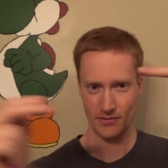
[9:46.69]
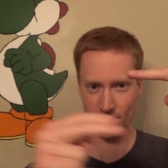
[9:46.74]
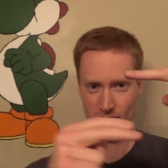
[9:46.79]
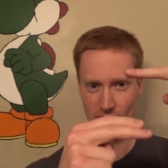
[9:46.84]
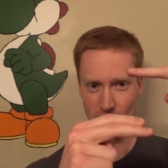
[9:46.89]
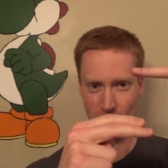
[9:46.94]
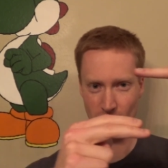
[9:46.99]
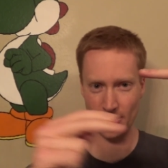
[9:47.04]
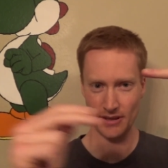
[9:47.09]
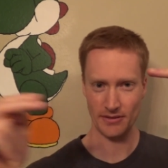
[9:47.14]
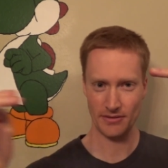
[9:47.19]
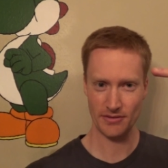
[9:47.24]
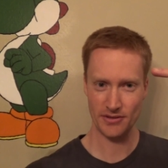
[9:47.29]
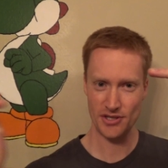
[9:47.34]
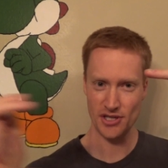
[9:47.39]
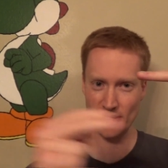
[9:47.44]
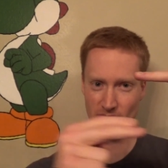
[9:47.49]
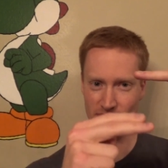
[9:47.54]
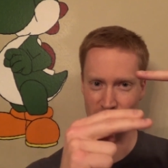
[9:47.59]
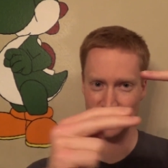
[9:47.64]
so it
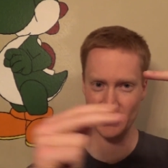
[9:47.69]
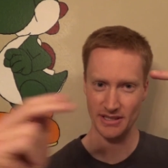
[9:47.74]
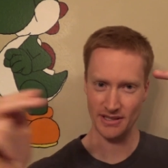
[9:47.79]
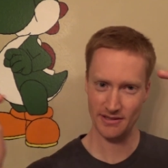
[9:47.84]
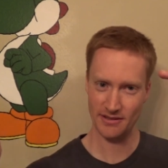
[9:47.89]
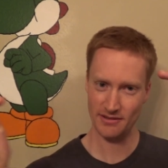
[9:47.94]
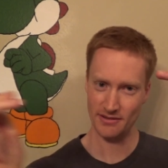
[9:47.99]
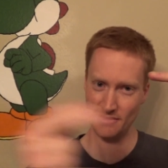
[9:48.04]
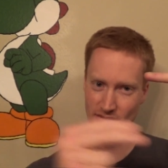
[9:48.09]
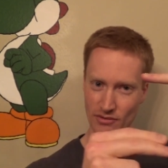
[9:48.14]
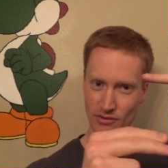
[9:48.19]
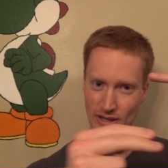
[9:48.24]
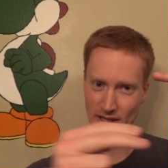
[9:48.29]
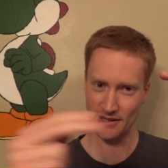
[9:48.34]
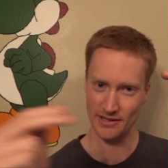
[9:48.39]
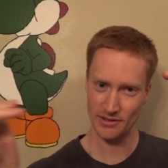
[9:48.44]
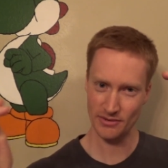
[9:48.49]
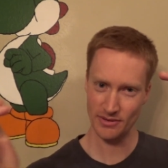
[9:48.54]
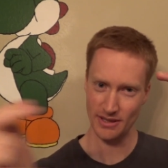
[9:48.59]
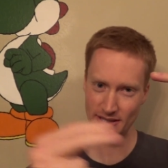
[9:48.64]
jumps in right
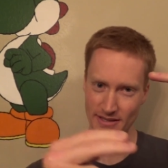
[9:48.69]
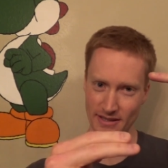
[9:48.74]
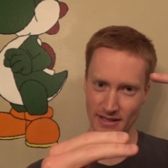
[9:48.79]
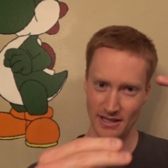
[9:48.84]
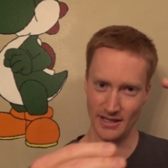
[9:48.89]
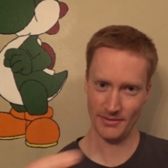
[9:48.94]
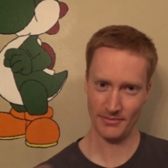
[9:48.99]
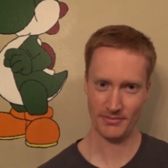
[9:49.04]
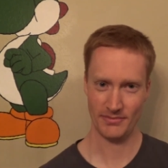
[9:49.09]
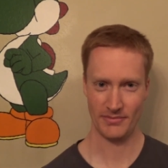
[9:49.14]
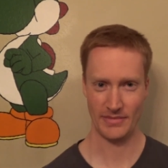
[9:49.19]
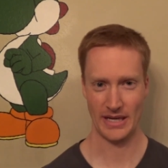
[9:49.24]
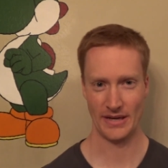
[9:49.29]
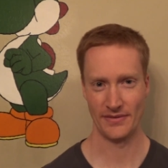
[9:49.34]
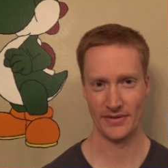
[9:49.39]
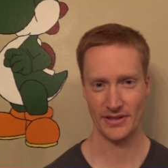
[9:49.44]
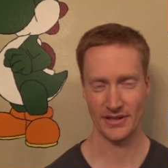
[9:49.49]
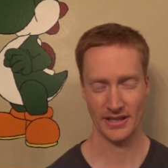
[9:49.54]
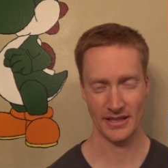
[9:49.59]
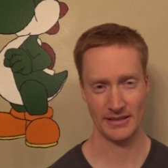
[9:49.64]
at the right time
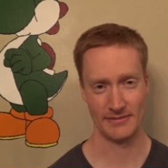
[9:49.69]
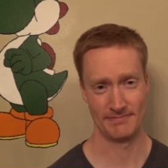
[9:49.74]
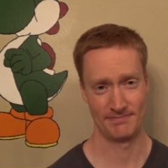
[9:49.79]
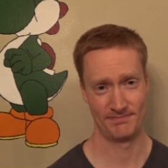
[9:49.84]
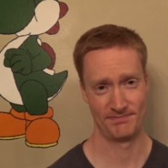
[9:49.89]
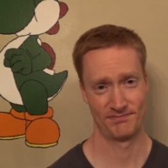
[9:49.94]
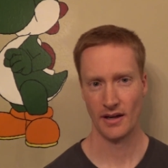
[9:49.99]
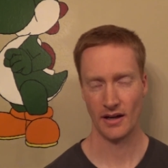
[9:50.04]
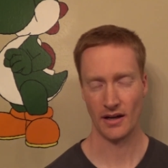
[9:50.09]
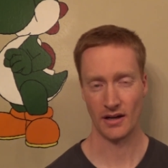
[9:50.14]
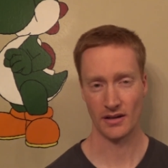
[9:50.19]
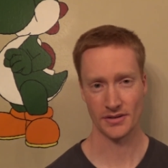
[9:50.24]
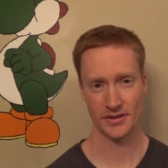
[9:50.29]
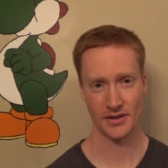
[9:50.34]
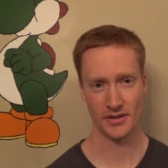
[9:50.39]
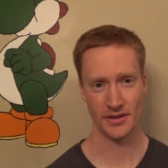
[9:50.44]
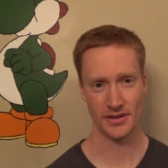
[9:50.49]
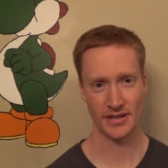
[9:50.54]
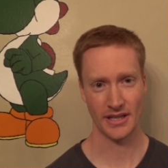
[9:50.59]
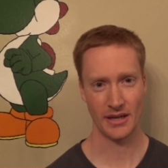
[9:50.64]
every time.
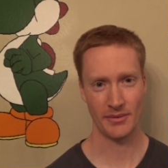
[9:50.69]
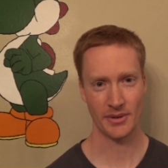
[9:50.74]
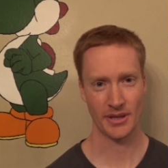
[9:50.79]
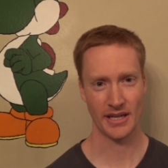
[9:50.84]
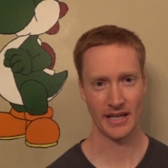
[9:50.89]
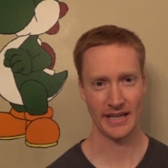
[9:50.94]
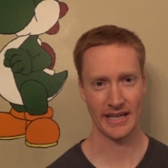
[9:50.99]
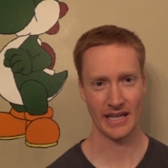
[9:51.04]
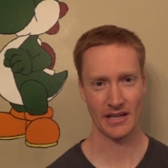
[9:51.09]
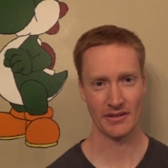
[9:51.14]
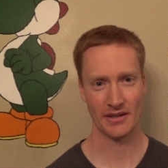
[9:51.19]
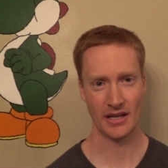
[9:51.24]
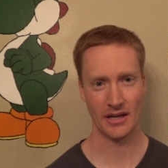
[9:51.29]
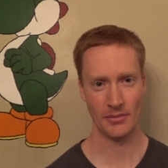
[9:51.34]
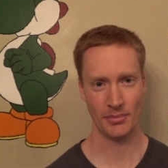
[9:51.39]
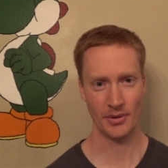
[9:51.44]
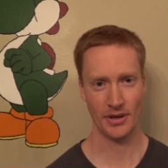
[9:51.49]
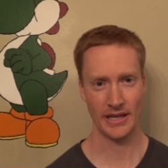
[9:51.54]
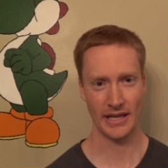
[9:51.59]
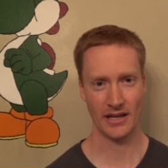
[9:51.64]
Also, the timer can count
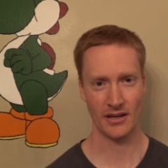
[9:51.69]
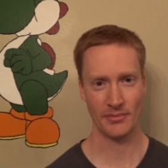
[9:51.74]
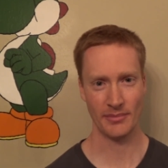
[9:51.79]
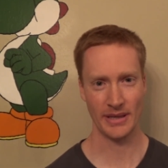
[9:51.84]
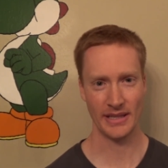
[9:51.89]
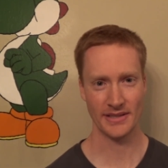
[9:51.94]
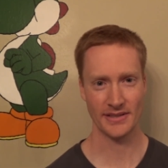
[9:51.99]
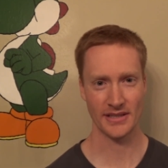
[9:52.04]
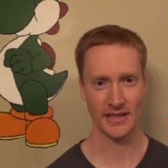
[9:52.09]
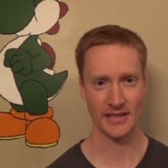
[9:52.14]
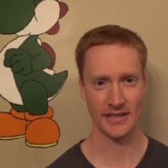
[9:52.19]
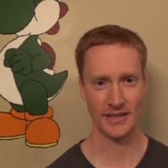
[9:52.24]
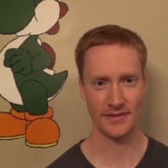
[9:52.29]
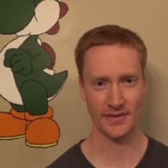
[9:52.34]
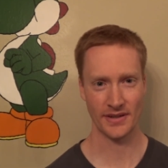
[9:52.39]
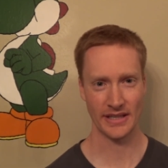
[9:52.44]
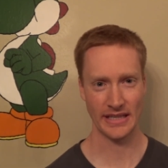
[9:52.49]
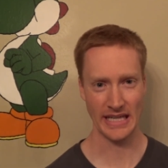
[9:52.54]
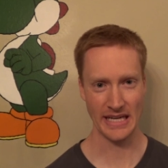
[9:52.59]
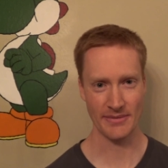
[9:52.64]
up or down based on
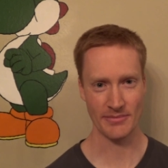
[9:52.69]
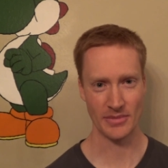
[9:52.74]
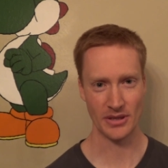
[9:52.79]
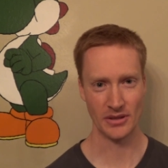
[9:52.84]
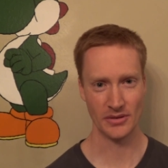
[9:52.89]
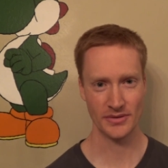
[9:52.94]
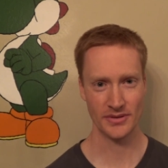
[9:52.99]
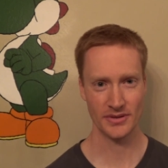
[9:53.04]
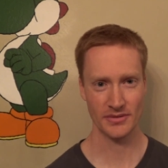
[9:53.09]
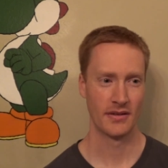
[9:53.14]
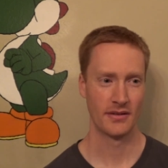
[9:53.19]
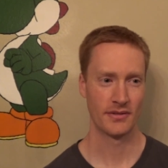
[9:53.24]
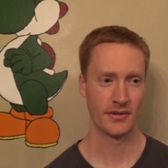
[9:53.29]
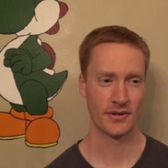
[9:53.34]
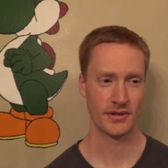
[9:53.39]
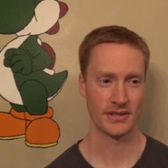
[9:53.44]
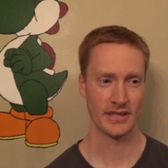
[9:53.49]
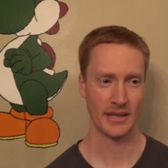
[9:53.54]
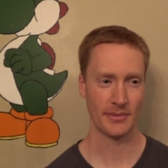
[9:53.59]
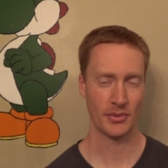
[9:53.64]
different game modes.
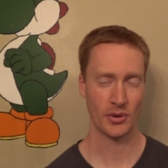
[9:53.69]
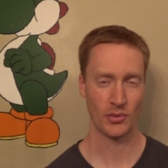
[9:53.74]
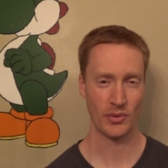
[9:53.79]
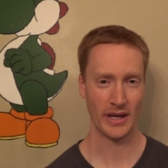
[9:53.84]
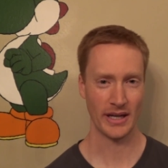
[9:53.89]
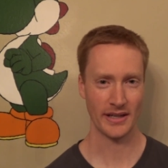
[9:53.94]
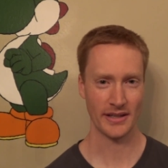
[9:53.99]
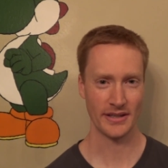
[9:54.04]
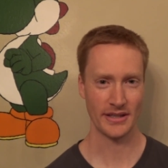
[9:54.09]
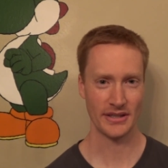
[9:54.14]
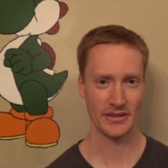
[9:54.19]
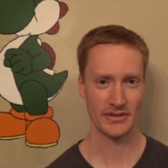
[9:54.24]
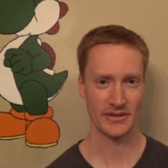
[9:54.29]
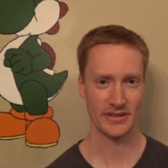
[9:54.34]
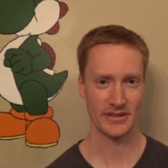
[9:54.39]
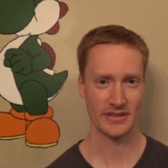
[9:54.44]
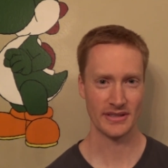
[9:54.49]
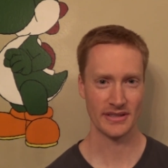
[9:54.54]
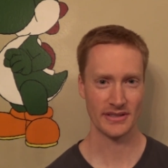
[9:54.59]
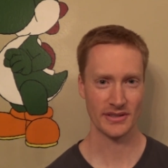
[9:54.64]
For example, Rekka
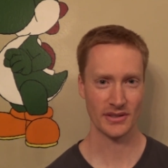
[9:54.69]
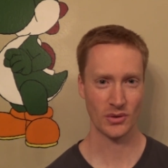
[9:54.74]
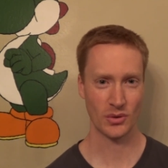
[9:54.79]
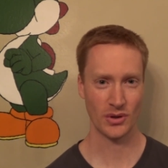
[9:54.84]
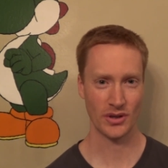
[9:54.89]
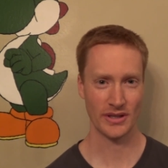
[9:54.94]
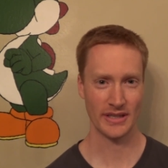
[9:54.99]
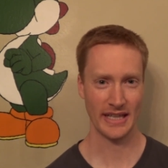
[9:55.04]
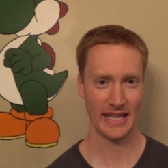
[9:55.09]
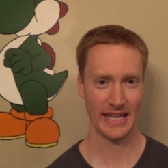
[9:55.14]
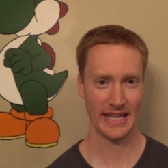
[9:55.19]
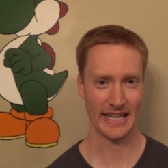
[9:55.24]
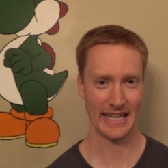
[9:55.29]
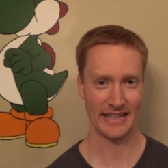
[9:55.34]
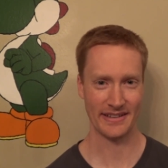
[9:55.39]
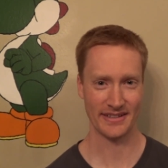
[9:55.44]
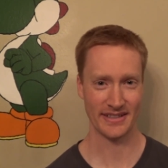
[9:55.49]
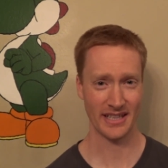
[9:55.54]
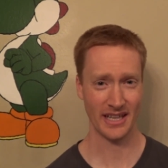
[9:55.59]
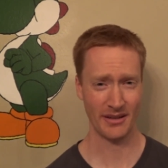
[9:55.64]
uses the score attack
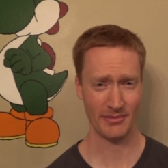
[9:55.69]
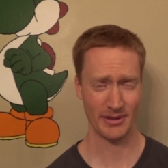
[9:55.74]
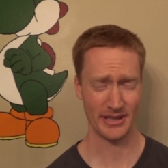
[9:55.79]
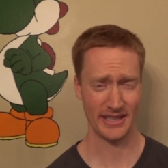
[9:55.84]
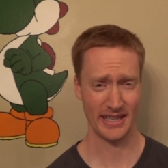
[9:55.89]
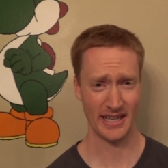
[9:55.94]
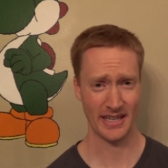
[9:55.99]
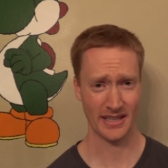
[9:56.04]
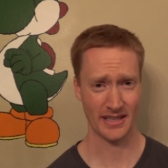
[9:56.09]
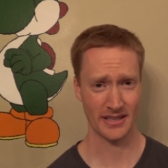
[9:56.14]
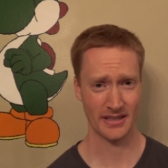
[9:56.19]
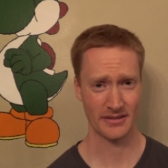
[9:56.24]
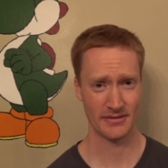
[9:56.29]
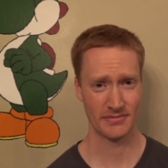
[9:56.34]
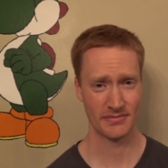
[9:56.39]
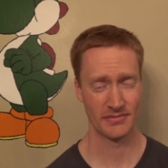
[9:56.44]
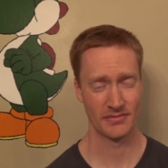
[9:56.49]
and the timed attack.